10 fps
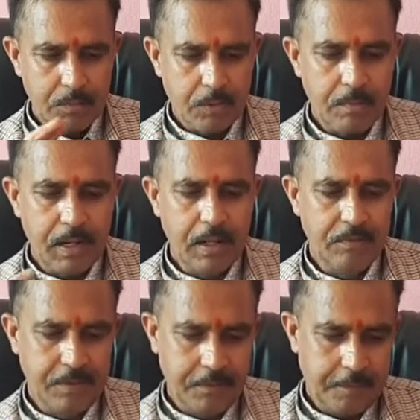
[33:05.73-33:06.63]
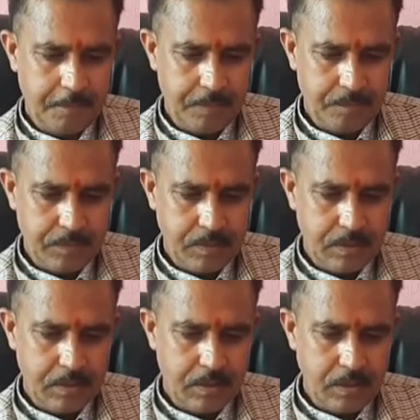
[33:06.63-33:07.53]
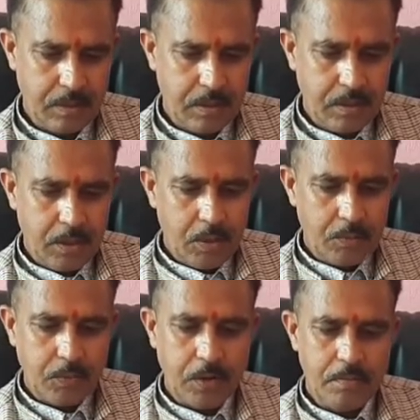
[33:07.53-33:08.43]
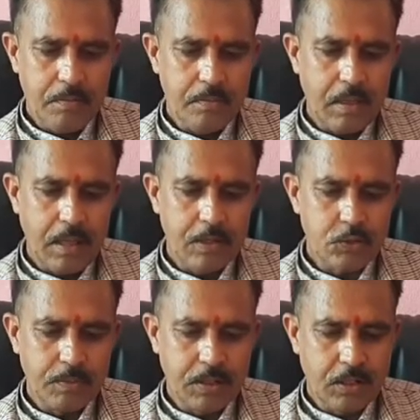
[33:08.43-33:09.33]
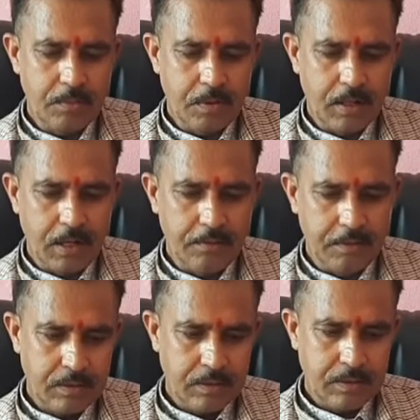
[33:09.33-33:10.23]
From 11. From atomic number 11.